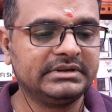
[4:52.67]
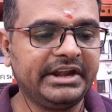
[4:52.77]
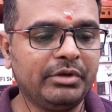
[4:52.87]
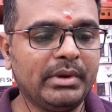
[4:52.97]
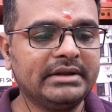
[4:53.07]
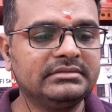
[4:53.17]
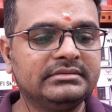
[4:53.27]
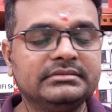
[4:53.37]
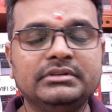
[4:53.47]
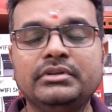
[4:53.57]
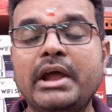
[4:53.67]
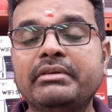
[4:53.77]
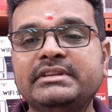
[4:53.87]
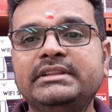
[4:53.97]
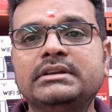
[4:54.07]
grade ones you
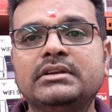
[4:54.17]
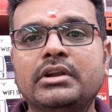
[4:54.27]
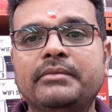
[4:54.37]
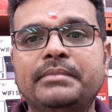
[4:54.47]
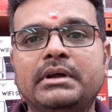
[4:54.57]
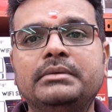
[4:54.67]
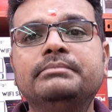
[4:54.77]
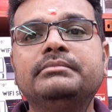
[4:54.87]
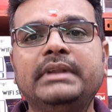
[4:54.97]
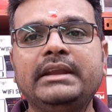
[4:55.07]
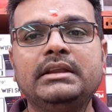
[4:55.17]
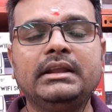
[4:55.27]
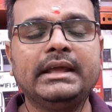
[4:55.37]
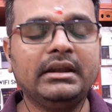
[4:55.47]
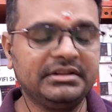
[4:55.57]
have to see the lot of
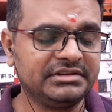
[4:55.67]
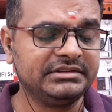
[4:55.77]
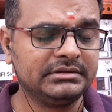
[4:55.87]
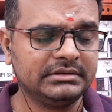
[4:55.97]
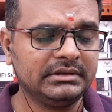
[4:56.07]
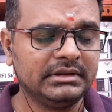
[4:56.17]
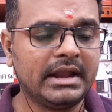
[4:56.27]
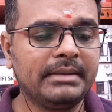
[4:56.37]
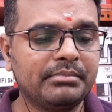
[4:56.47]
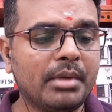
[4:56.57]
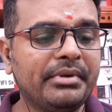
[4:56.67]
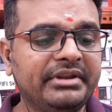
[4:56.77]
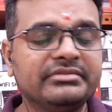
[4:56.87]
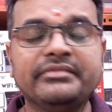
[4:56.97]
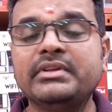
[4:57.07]
technical characteristics and
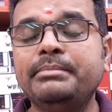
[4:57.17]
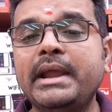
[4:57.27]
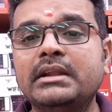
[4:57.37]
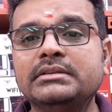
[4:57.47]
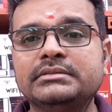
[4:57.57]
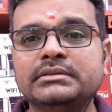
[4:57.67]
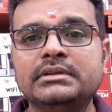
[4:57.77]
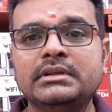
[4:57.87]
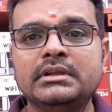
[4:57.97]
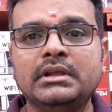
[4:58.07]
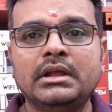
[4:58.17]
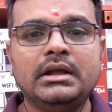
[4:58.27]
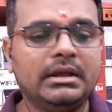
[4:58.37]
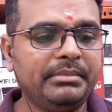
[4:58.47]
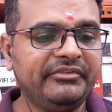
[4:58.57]
properties of the panels
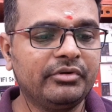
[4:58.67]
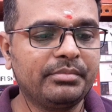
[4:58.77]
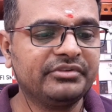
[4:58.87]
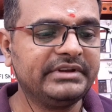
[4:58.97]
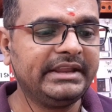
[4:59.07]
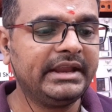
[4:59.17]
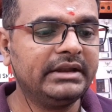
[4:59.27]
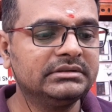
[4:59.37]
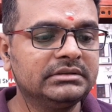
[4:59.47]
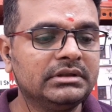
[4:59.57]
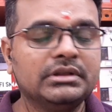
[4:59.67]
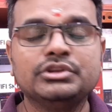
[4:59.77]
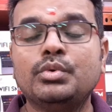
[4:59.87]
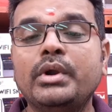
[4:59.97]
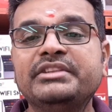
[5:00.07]
before proceeding it
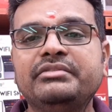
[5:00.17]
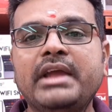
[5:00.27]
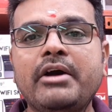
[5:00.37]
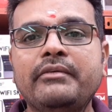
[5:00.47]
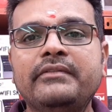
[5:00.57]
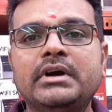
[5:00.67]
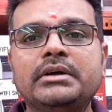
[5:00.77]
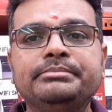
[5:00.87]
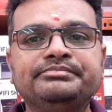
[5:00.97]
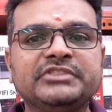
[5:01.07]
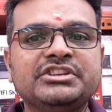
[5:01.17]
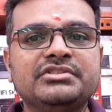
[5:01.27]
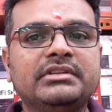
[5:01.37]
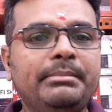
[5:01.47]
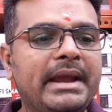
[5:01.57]
so once we have
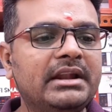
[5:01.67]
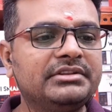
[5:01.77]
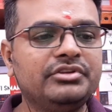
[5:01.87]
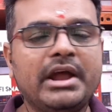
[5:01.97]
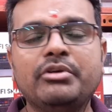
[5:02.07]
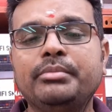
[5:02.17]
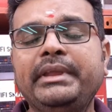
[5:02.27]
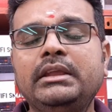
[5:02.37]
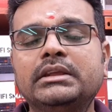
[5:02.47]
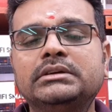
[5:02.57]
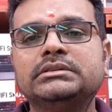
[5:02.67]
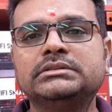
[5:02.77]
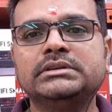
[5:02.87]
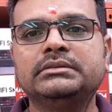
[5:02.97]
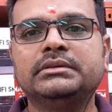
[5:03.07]
installed the panels we have to be
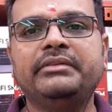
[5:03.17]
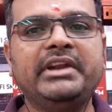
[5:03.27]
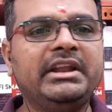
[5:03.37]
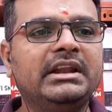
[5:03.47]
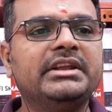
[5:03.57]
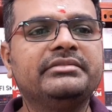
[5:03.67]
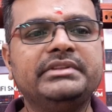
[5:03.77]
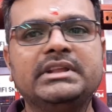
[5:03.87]
very clear